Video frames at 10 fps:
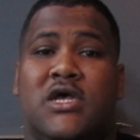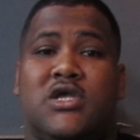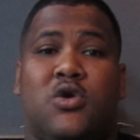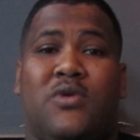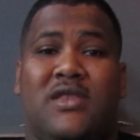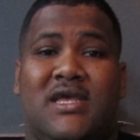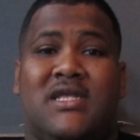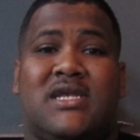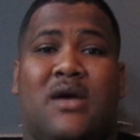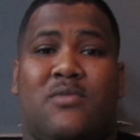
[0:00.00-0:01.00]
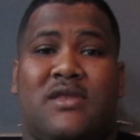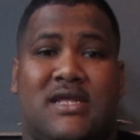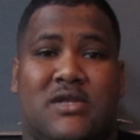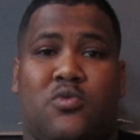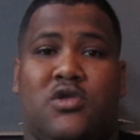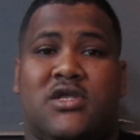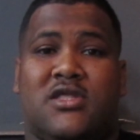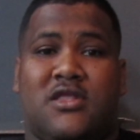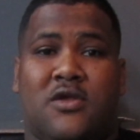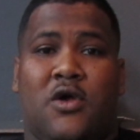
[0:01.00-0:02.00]
So we need someone that will,
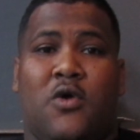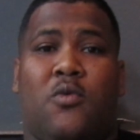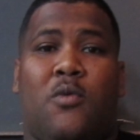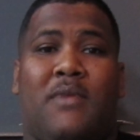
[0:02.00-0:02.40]
will